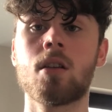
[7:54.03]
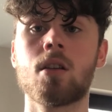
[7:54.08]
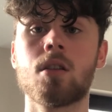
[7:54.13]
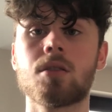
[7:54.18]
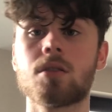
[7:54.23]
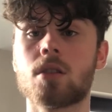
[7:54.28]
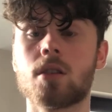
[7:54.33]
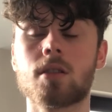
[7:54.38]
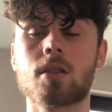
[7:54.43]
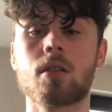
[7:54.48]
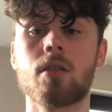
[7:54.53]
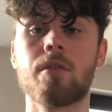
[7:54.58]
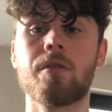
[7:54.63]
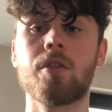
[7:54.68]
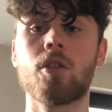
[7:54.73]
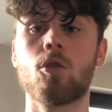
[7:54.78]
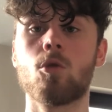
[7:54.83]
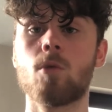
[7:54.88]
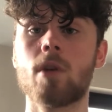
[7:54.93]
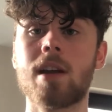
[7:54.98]
so it's going to
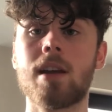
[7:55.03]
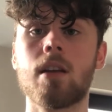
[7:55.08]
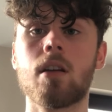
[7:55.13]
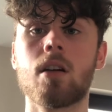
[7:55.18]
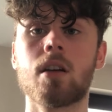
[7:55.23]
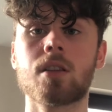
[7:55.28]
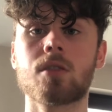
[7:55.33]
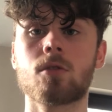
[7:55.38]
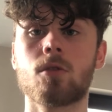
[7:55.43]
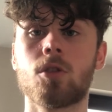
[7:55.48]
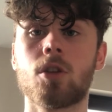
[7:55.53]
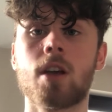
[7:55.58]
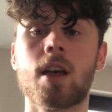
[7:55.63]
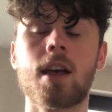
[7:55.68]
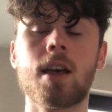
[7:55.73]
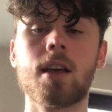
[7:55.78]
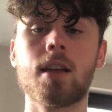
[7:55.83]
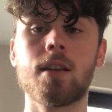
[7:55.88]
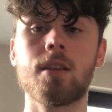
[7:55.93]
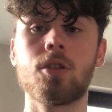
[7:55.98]
feel way lighter on your
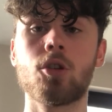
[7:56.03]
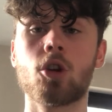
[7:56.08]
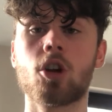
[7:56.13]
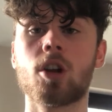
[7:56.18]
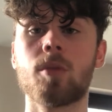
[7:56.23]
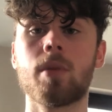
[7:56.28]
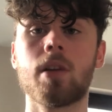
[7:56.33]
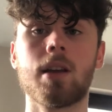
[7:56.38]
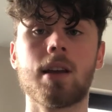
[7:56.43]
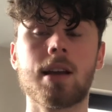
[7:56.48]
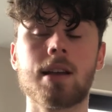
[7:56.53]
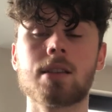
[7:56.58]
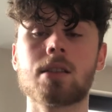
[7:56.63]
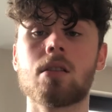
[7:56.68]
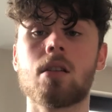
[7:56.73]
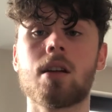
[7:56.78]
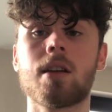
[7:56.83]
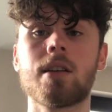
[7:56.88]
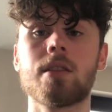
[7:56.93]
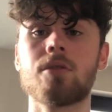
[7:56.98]
head, you're going to be less
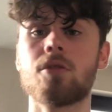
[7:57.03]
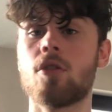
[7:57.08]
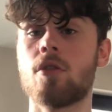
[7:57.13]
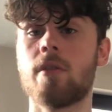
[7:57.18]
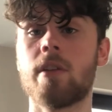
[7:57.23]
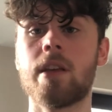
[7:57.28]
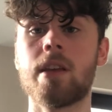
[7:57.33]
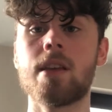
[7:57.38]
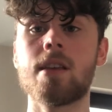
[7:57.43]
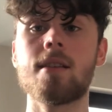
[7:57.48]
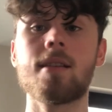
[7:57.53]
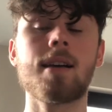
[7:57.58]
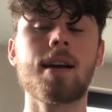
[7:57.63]
likely to overheat,